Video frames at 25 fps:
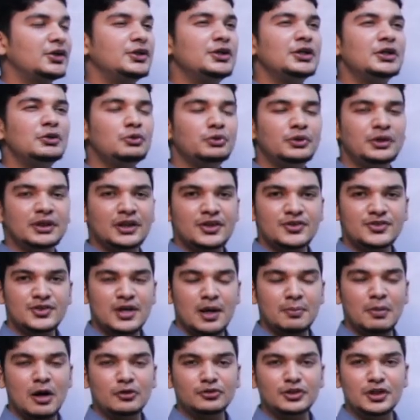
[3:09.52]
curious
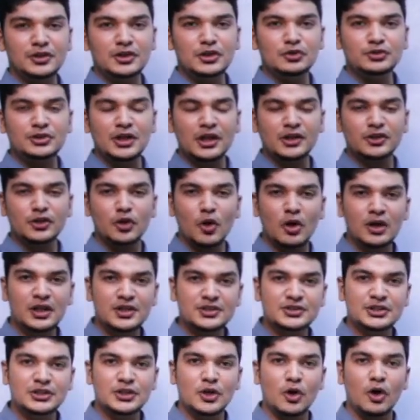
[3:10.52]
about the new
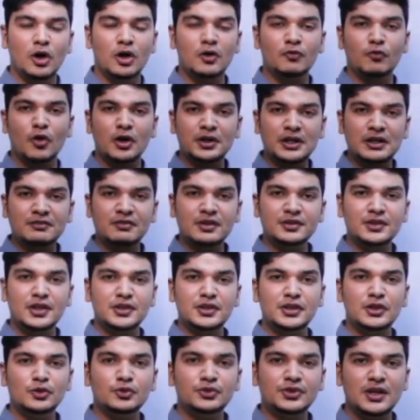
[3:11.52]
technology or whatever the
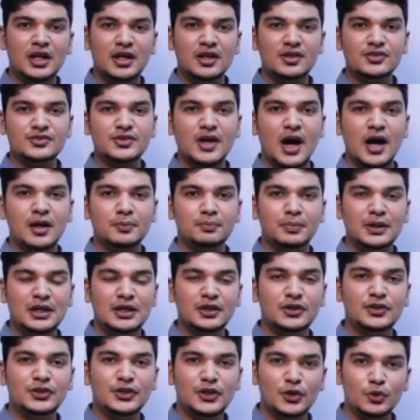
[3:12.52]
new things are being
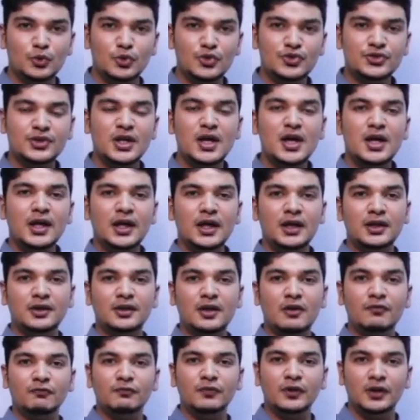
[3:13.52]
used in
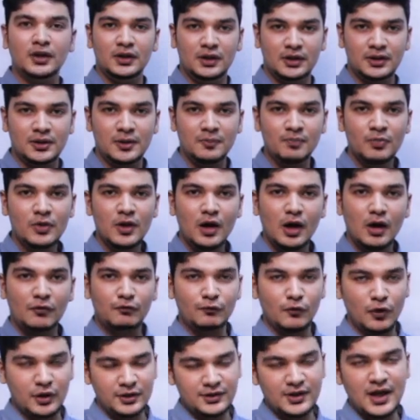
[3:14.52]
the world
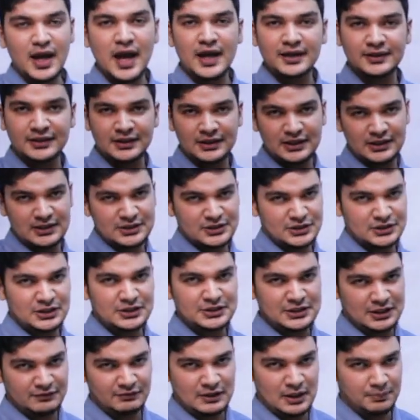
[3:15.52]
for the agricultural
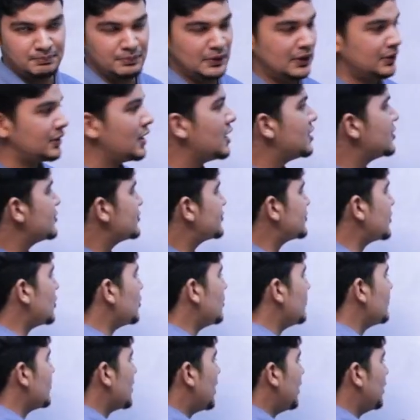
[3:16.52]
development. So
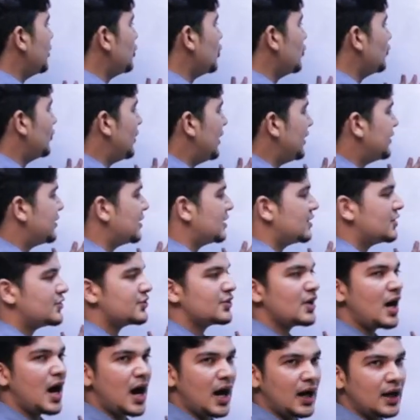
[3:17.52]
innovators
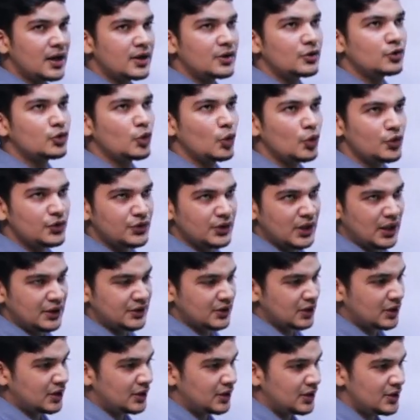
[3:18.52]
are those
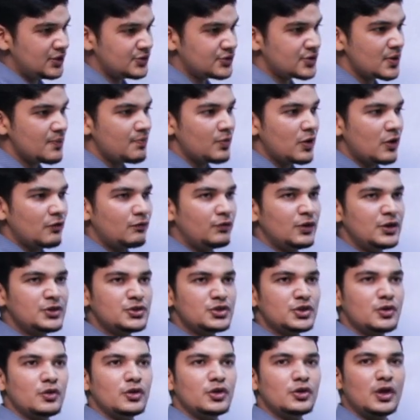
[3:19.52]
categories
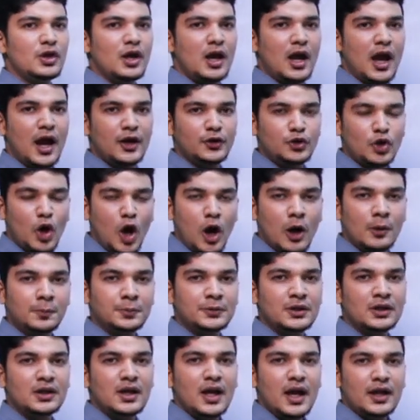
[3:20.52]
which
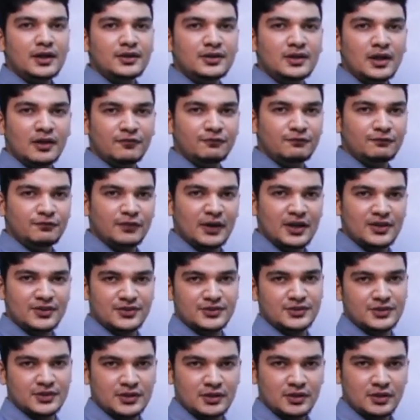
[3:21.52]
adopt the
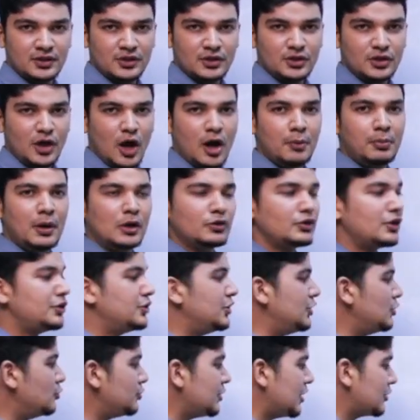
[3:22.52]
first about the
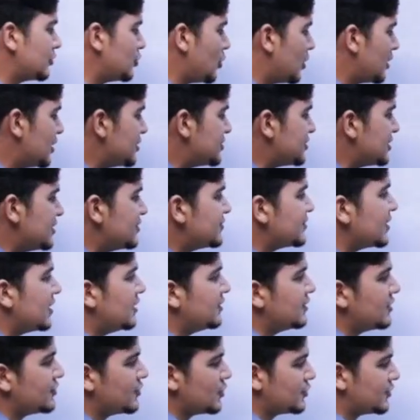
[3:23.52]
new technologies in
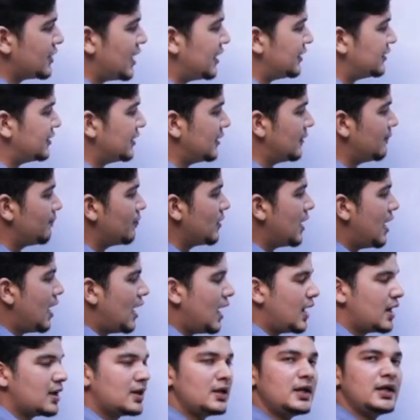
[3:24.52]
the society.
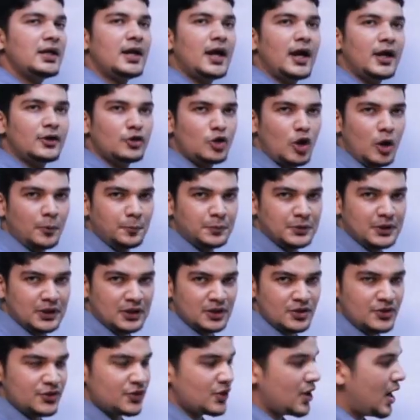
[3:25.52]
Early
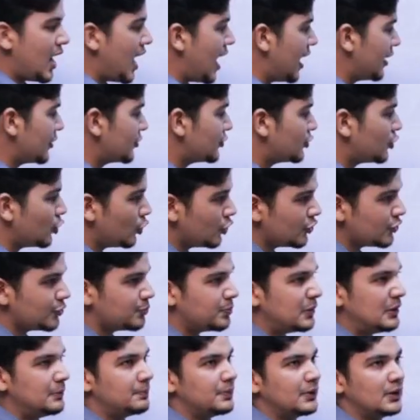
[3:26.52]
adopters are those
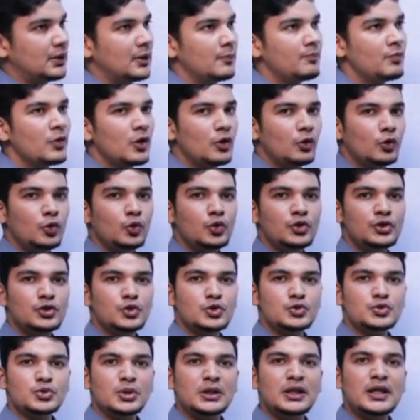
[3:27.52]
people who
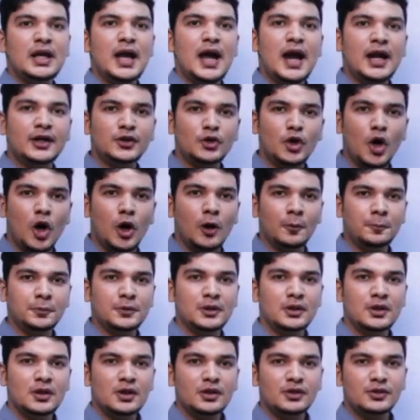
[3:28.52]
usually adopt
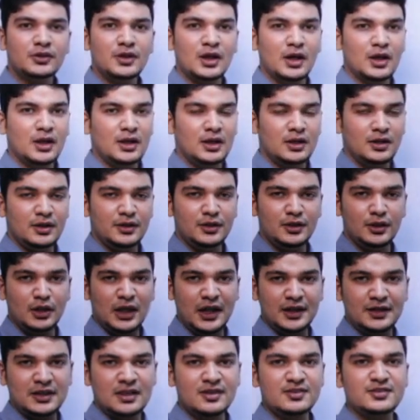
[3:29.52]
the
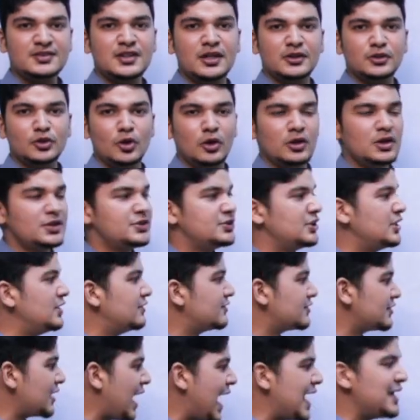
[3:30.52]
latest technology
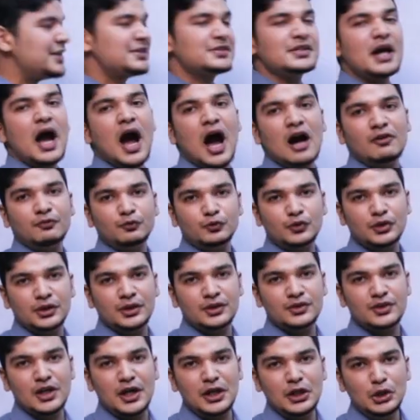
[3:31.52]
right after
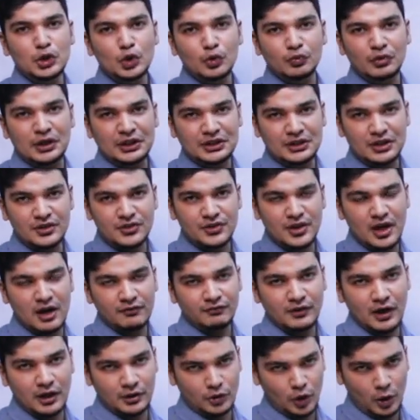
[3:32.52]
the innovators have
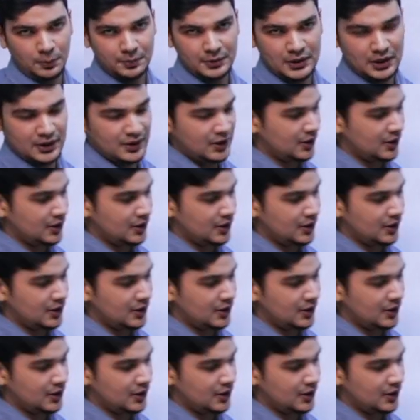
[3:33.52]
adopted